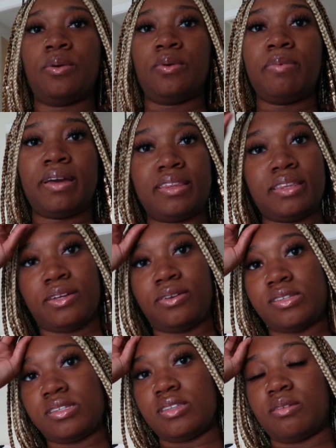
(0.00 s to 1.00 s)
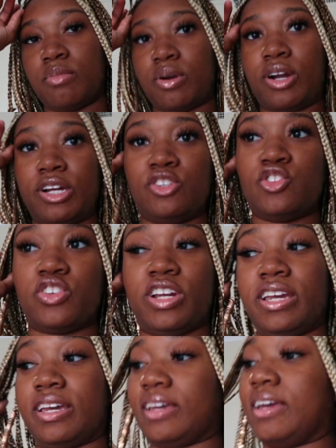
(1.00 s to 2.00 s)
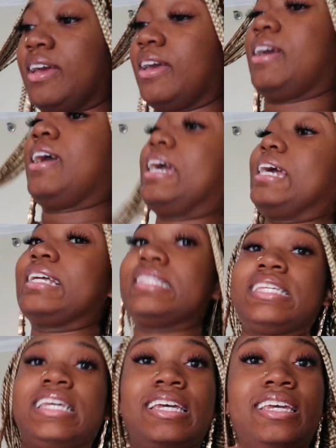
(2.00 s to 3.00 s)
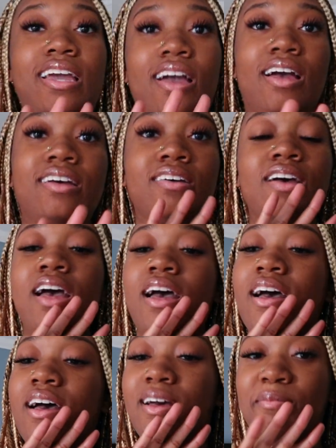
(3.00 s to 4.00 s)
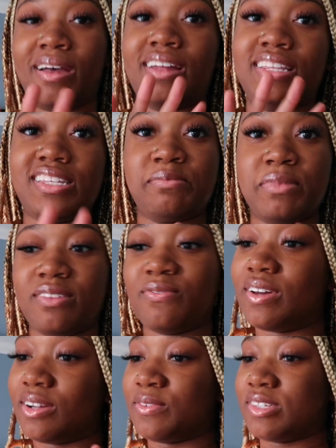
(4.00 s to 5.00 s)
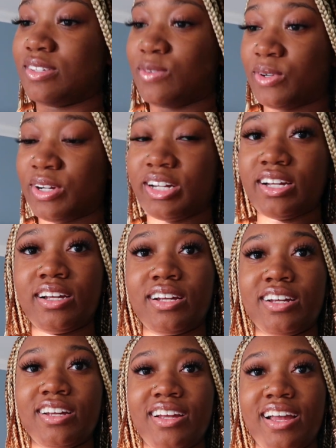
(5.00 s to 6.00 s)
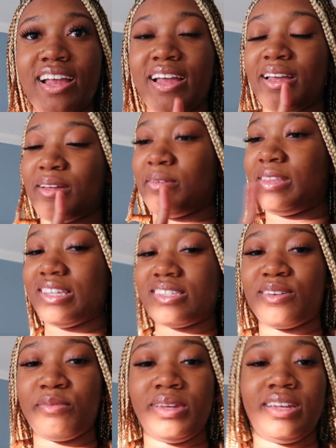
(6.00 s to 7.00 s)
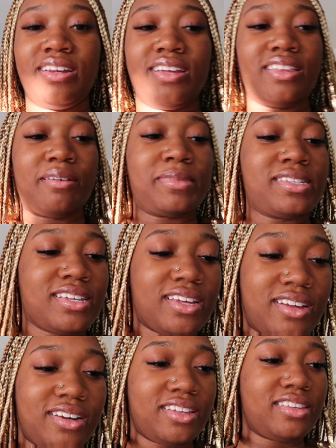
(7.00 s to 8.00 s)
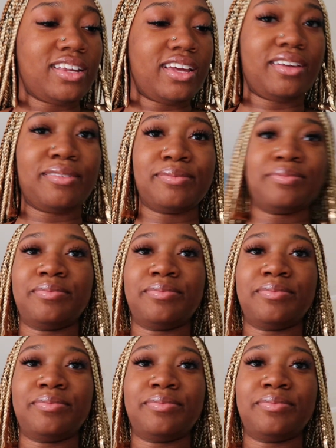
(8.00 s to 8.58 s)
We about to go to the bar and drink. I gotta tell y'all about this motherfucking resort. So that's gonna be another, I'm gonna tell y'all another day.